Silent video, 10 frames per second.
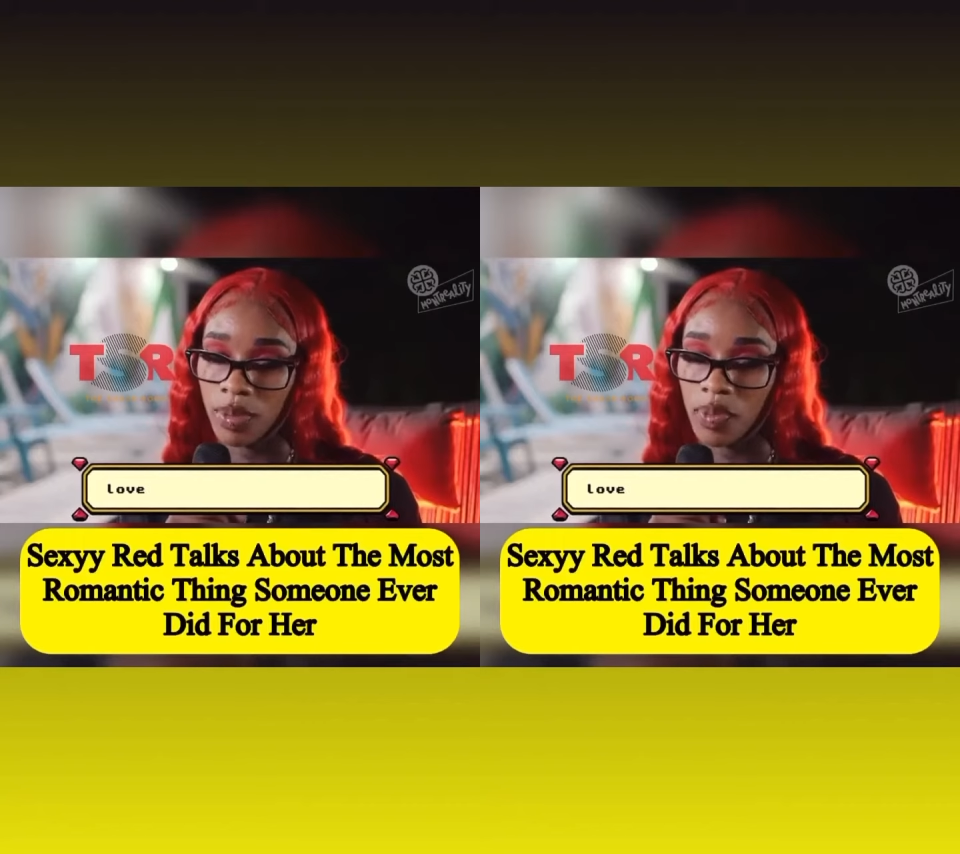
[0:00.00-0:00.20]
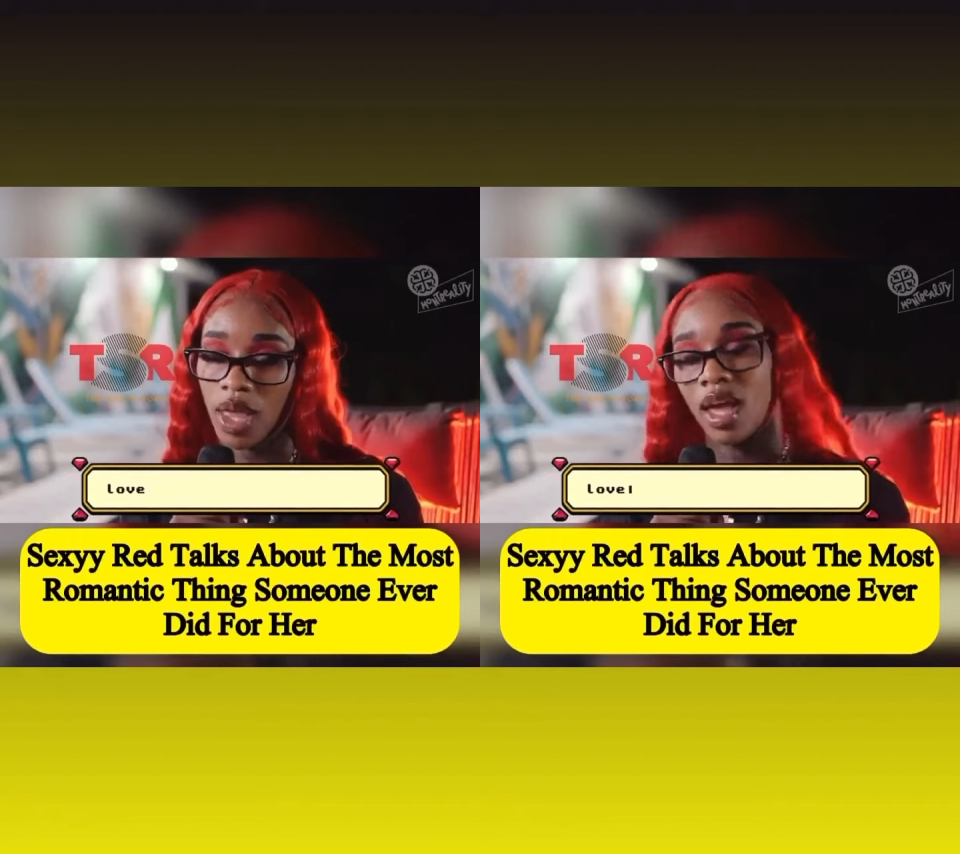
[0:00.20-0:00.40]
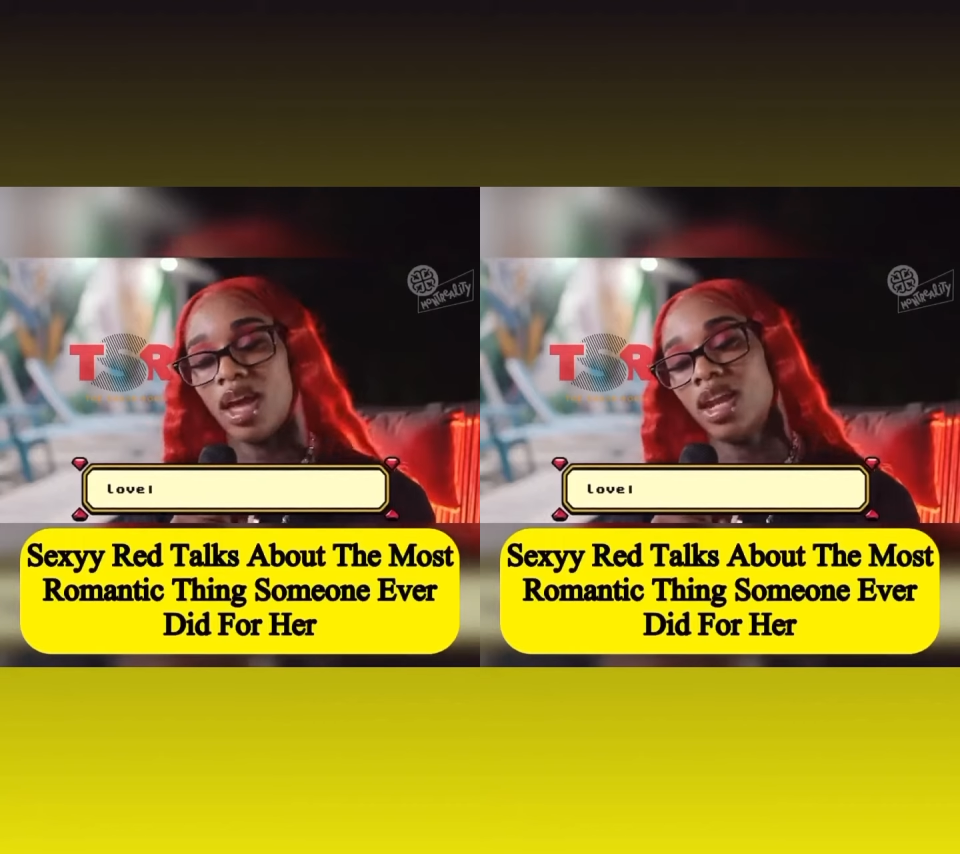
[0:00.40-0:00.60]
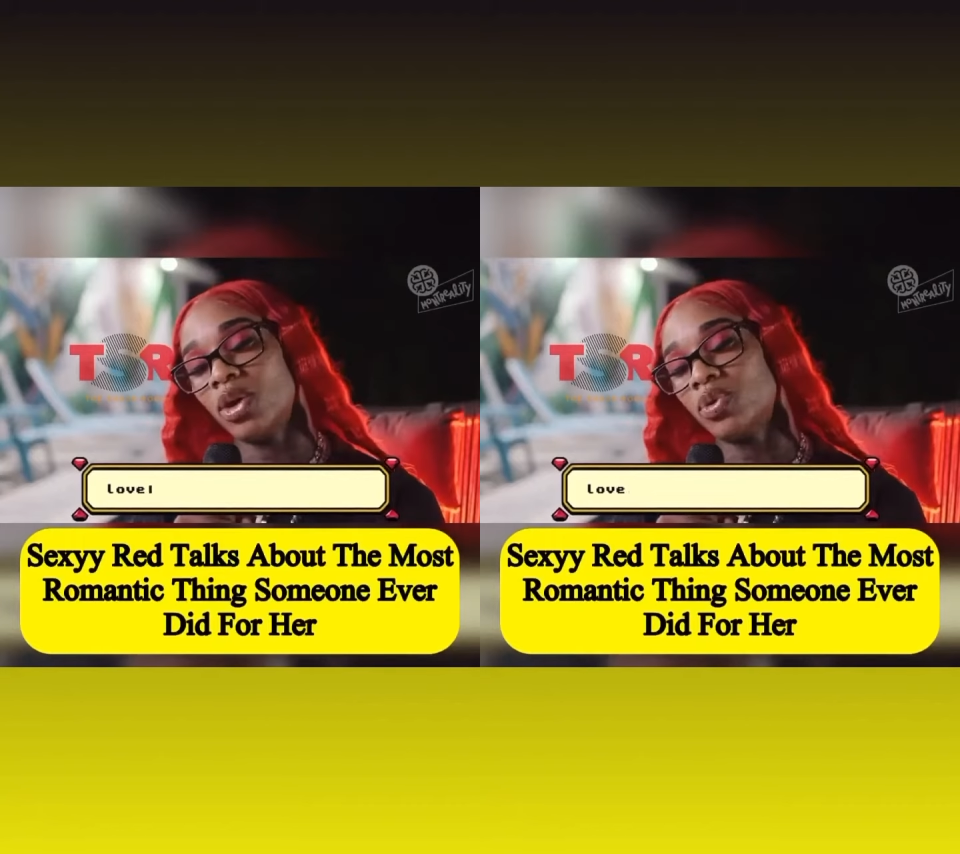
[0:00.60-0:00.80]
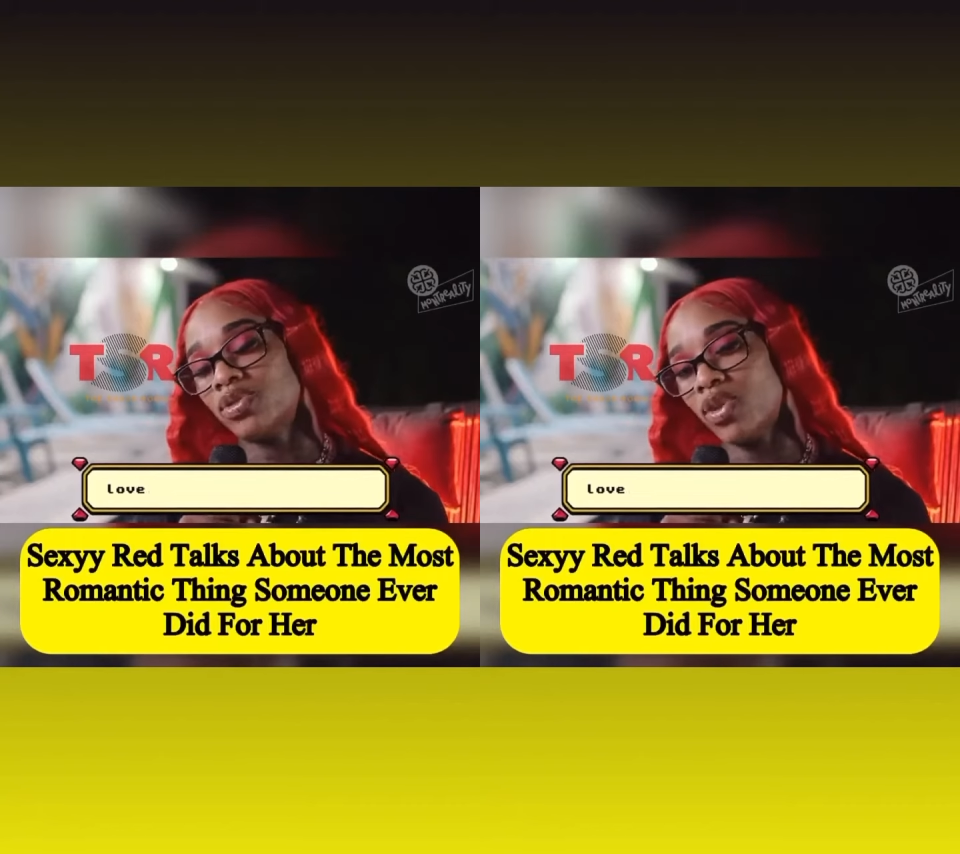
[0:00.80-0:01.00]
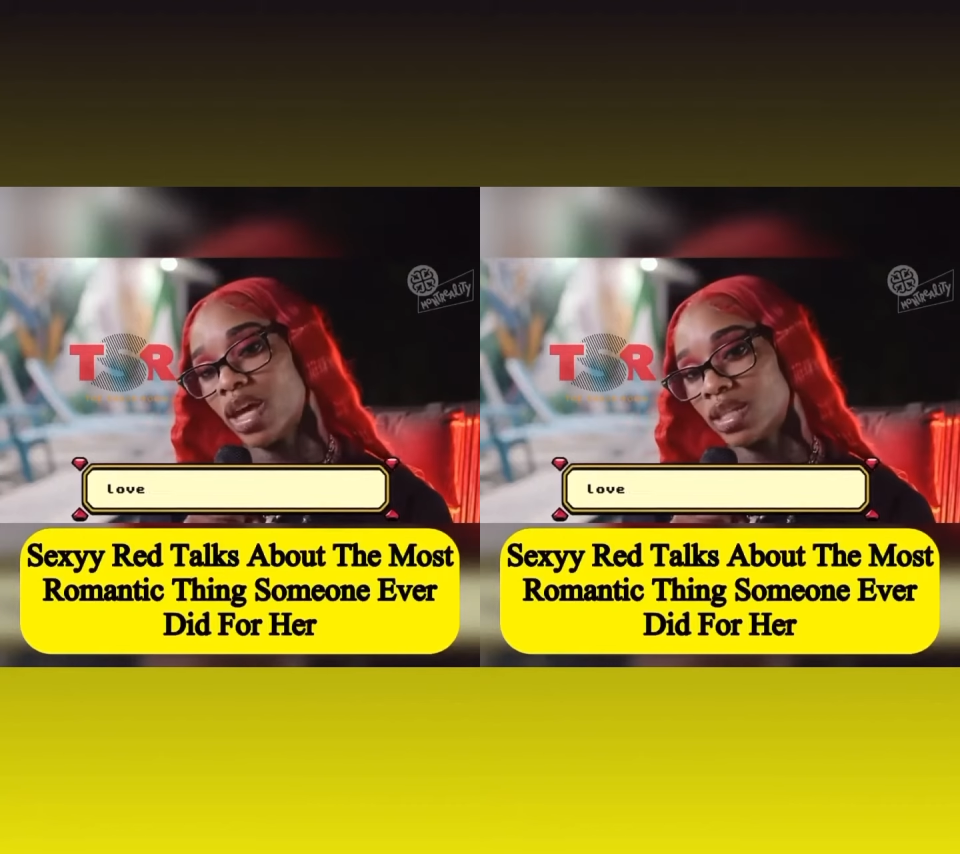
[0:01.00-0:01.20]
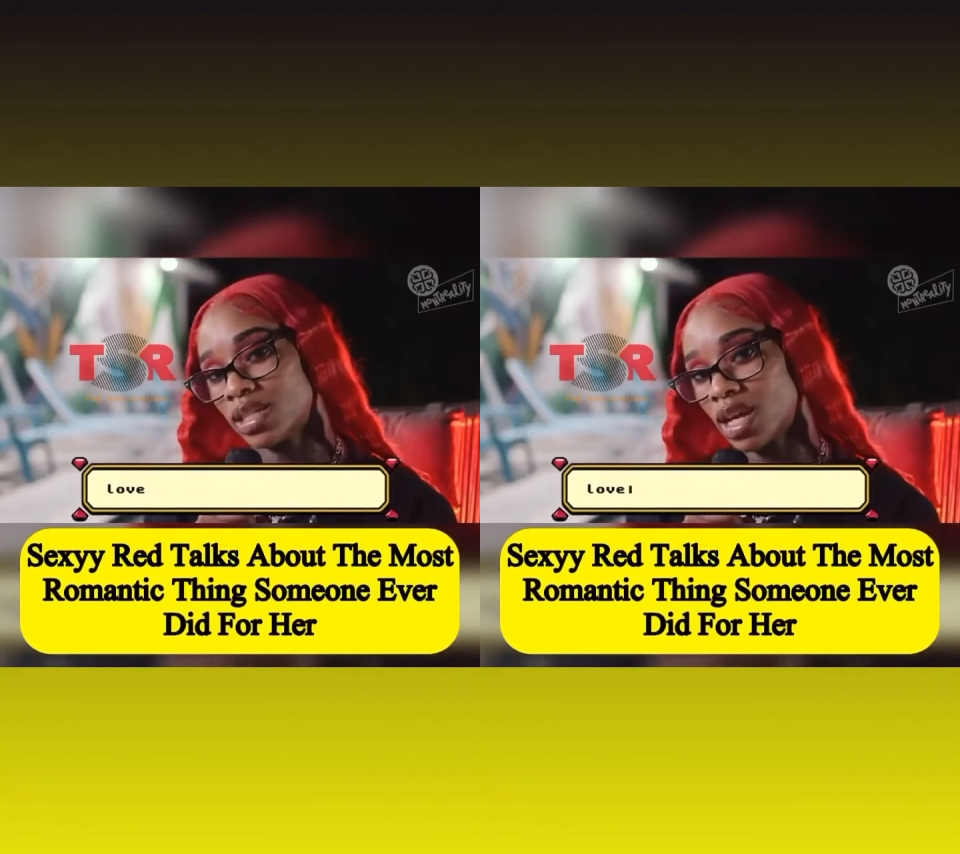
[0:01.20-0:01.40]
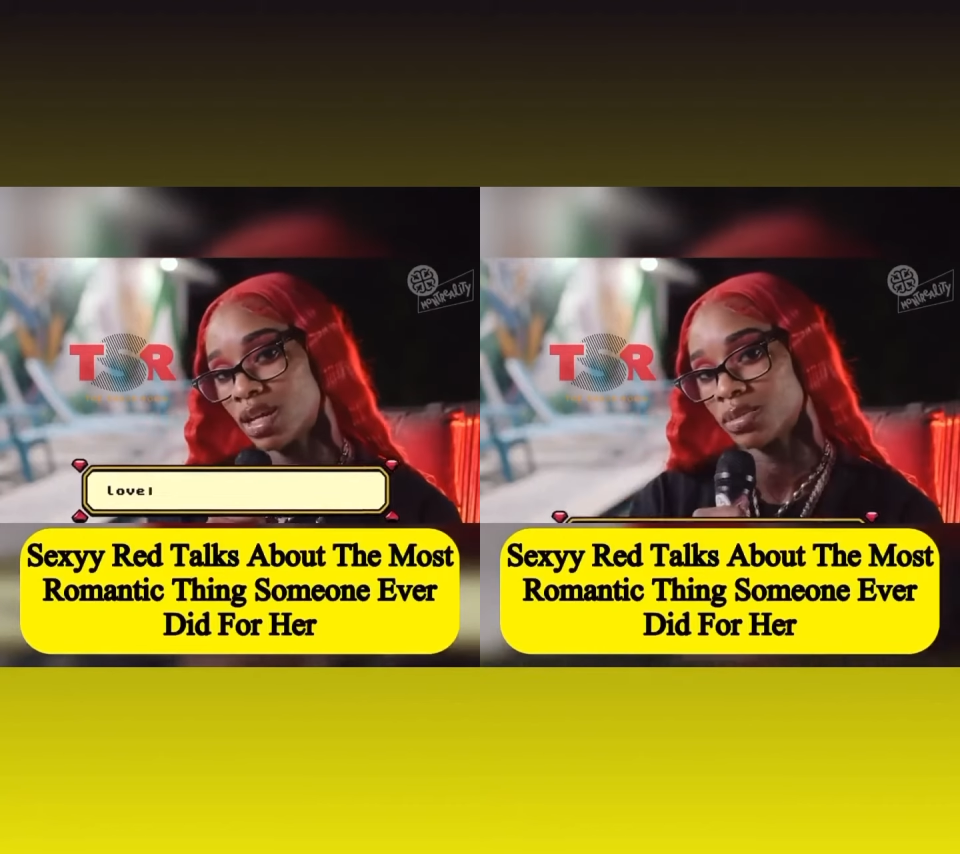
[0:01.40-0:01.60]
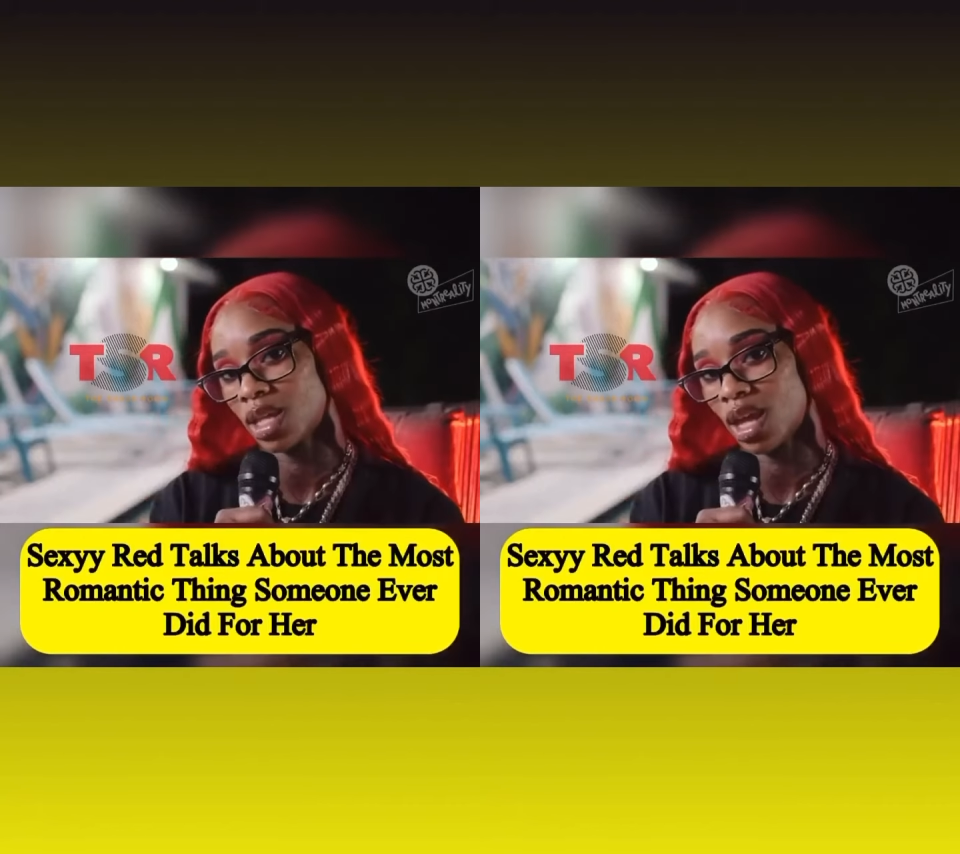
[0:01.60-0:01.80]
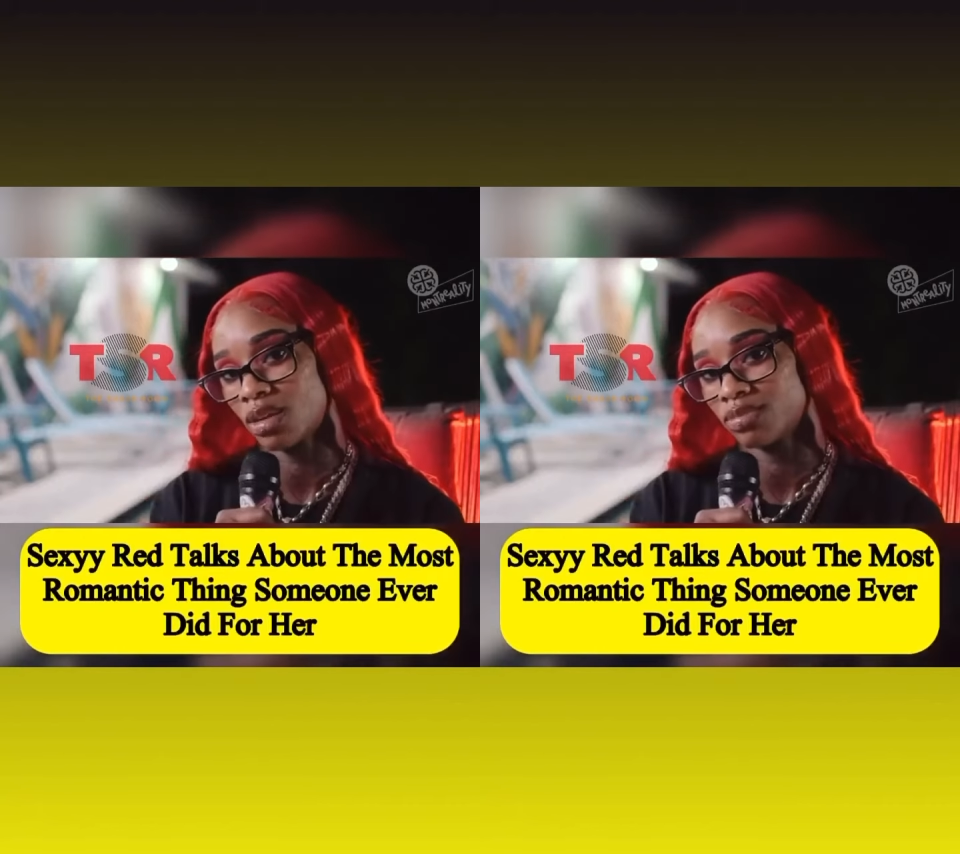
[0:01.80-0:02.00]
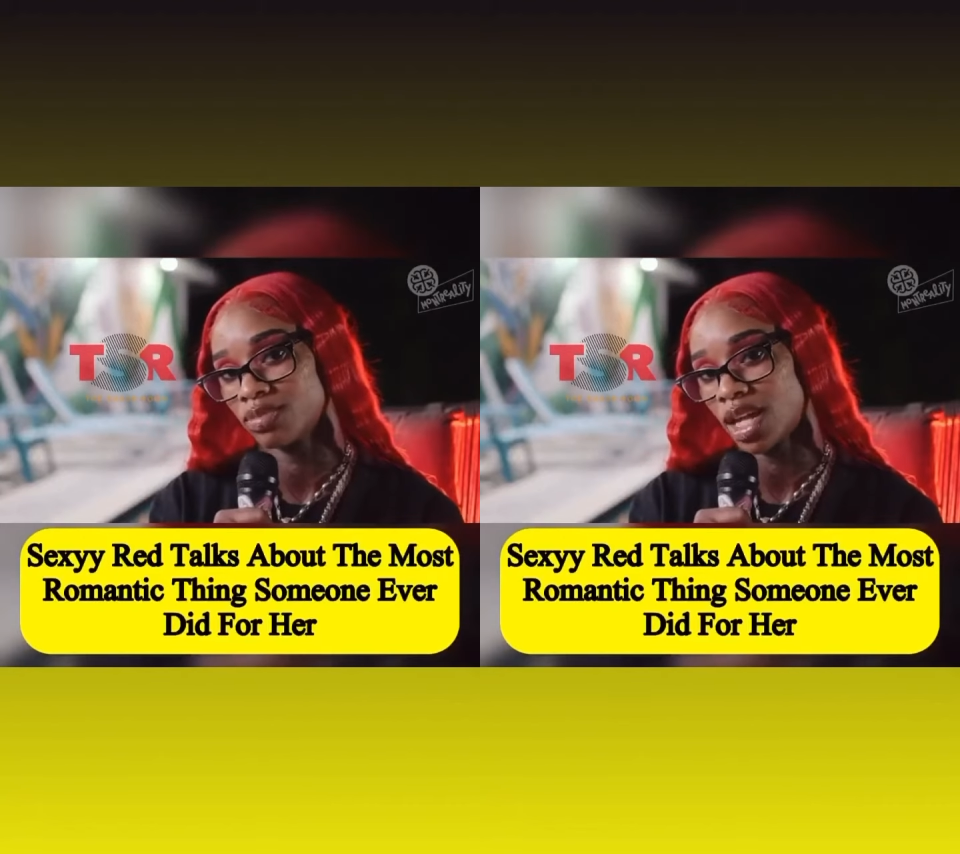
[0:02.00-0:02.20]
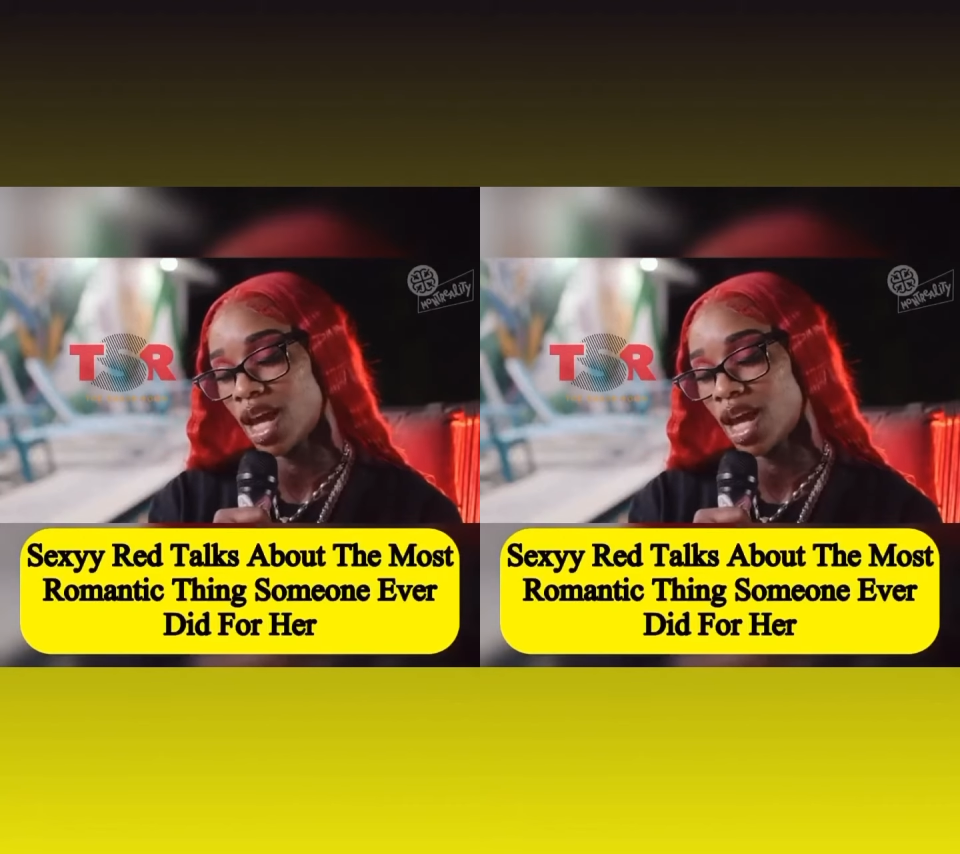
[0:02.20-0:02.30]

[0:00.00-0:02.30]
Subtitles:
moment to be when the